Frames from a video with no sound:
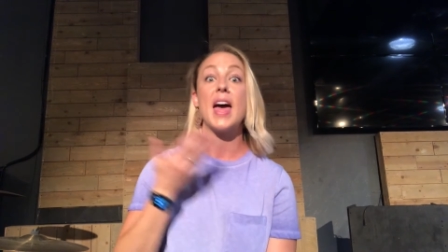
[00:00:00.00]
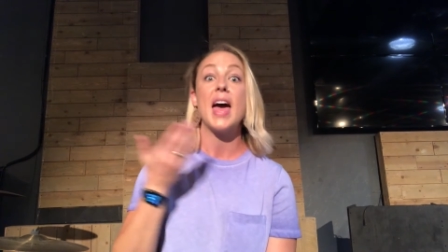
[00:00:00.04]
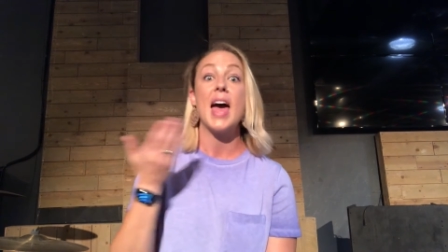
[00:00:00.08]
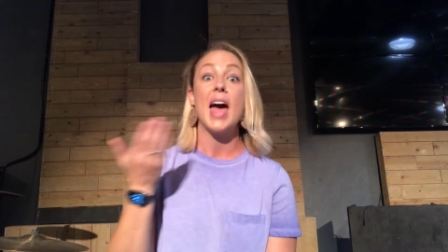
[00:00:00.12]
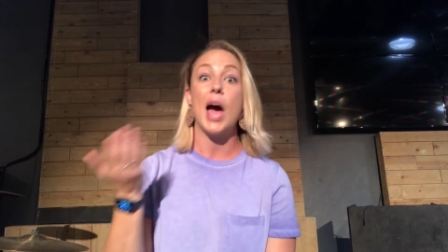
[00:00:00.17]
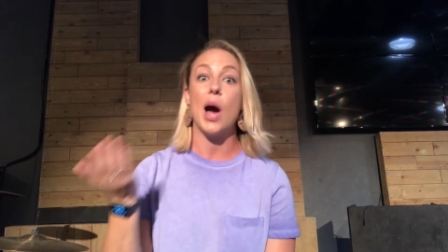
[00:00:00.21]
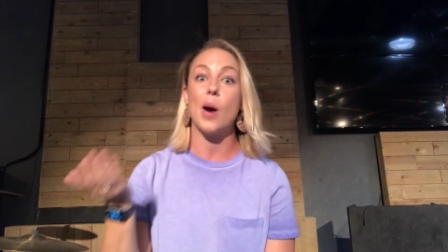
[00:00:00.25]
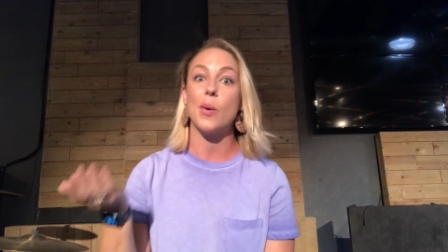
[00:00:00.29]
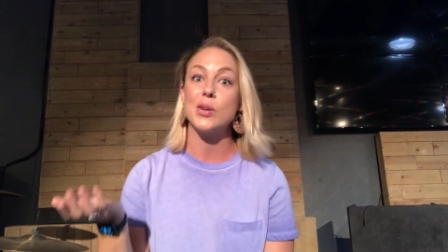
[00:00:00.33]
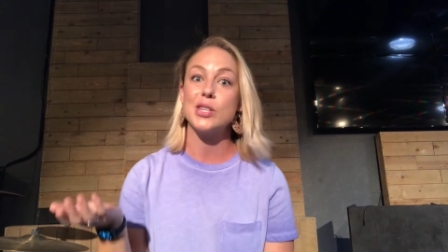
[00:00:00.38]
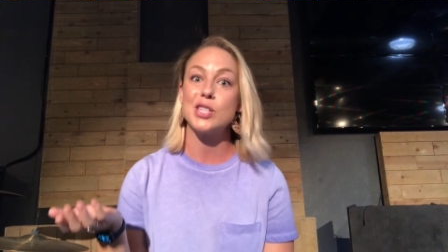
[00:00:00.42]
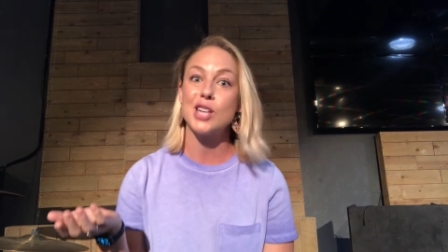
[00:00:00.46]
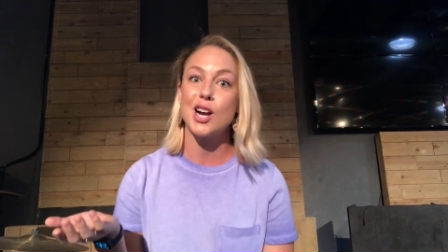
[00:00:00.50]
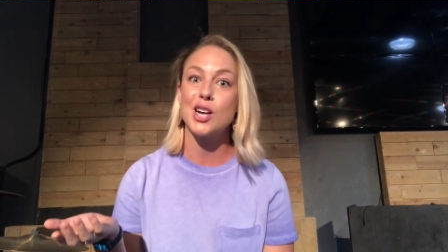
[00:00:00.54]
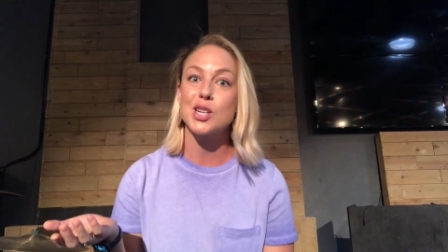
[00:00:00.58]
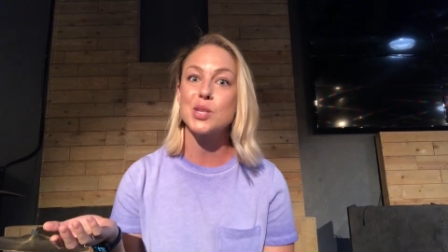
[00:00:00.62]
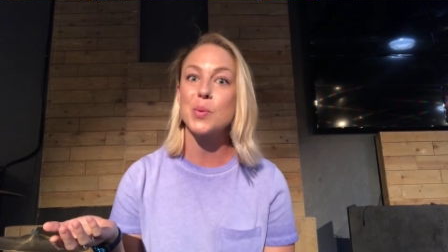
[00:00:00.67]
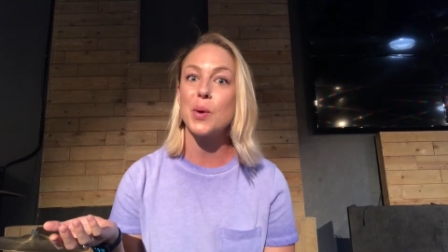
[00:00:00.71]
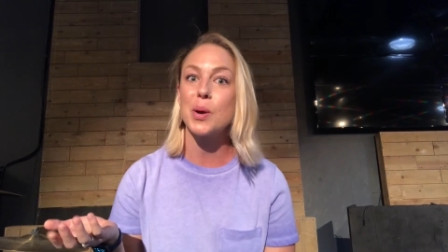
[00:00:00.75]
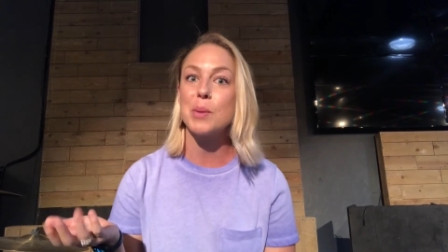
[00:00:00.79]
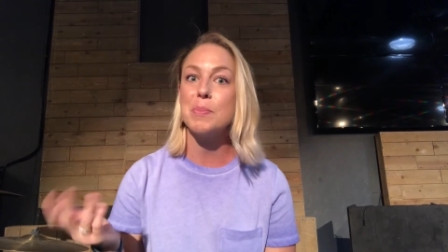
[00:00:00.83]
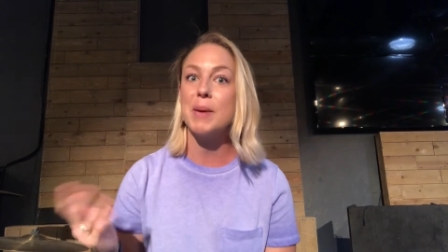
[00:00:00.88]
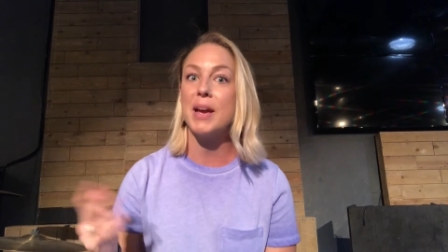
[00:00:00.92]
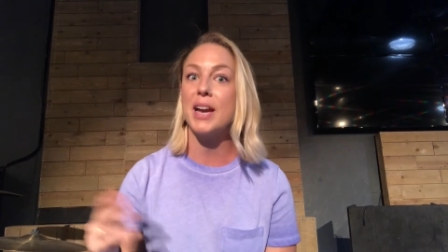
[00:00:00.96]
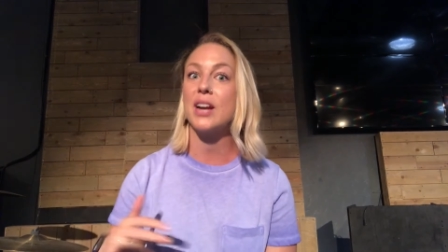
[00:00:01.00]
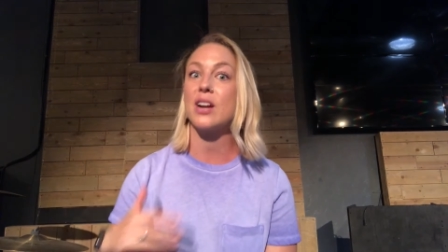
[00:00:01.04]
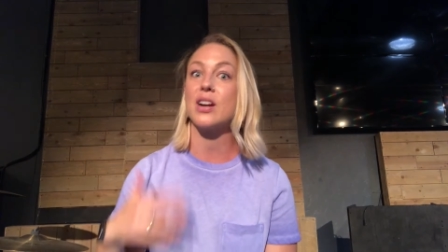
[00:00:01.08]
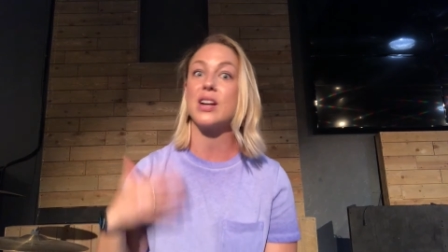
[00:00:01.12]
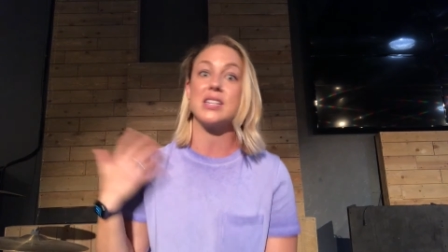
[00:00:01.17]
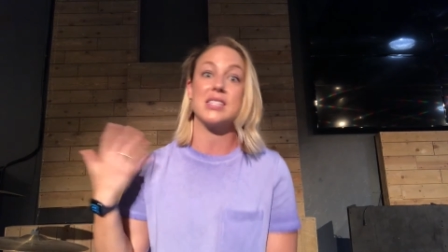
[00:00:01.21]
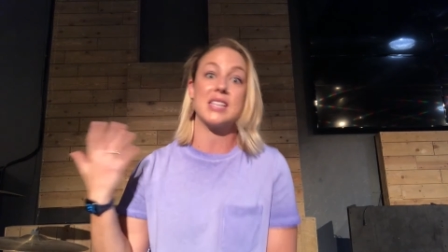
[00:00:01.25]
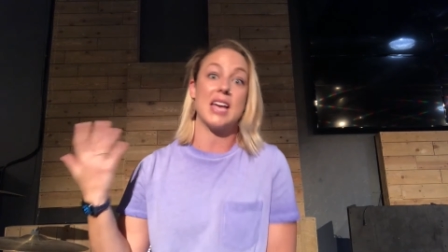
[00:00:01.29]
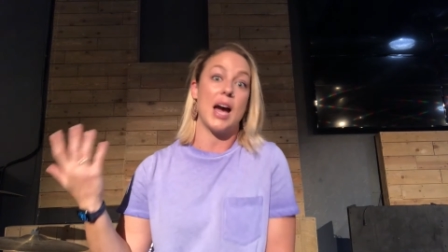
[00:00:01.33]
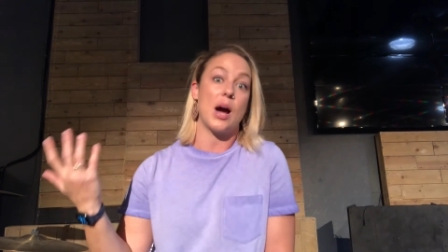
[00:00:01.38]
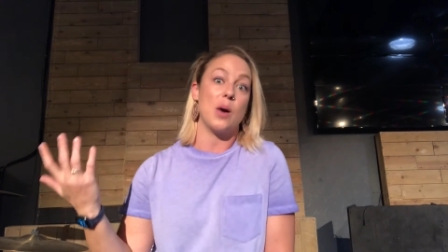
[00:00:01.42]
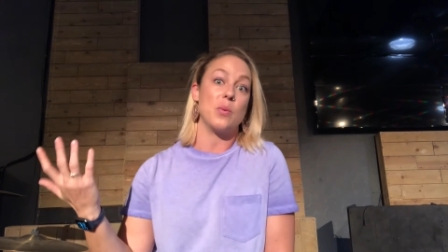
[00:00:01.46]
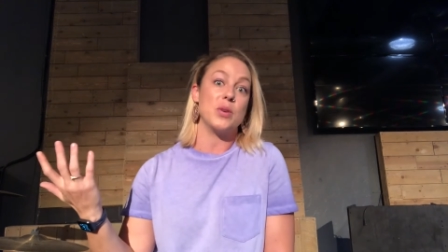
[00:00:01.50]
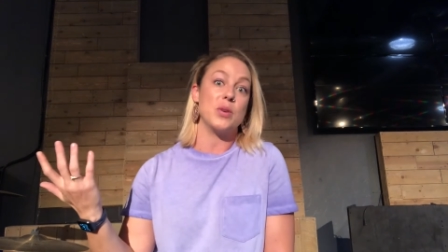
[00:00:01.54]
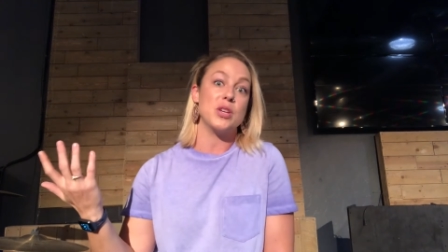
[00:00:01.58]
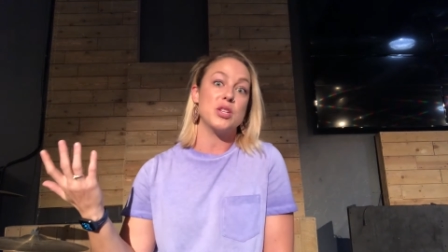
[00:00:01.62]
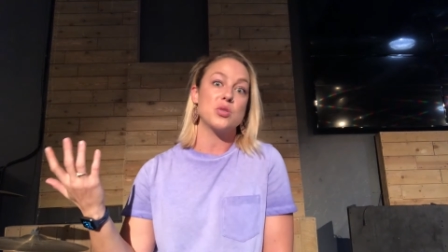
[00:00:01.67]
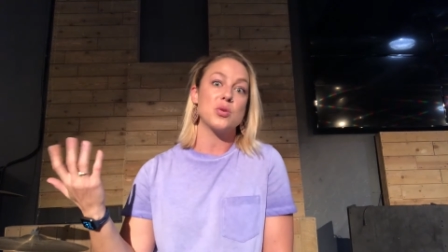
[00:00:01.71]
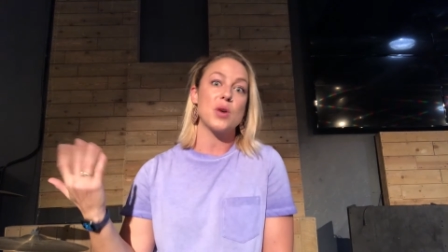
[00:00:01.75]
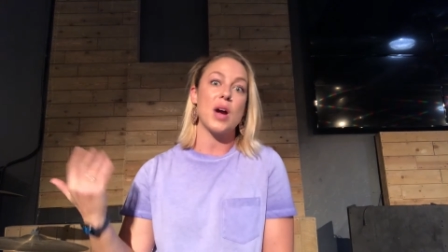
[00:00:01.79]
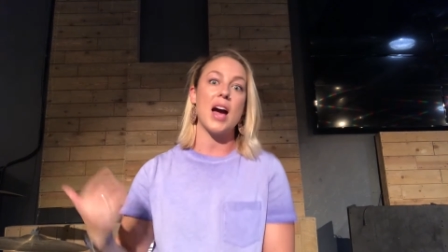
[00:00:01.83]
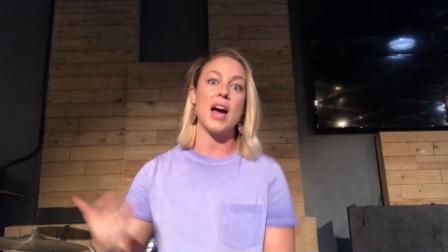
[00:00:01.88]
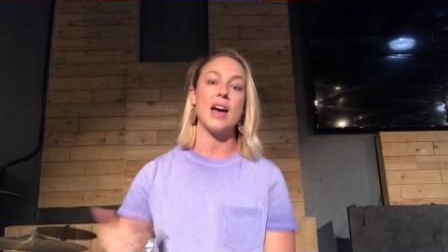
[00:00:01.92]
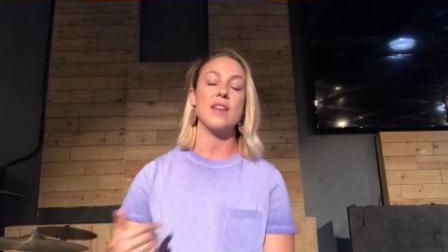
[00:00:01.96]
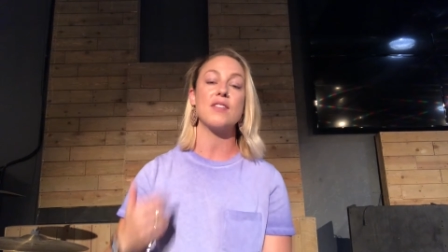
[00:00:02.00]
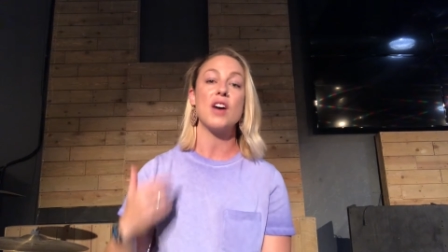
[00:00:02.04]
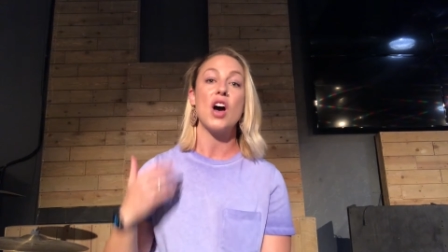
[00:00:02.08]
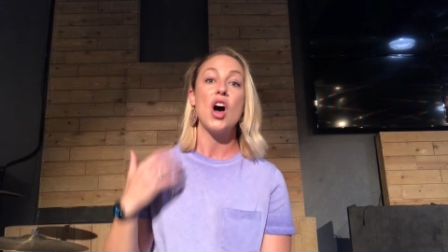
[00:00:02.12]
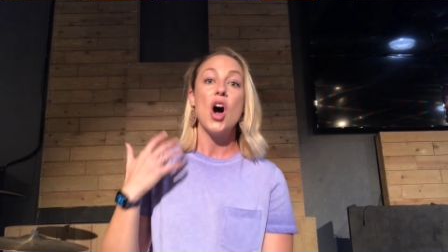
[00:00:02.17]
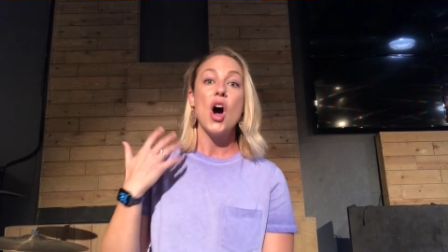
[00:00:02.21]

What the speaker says: how we talk to our parents, how we drive.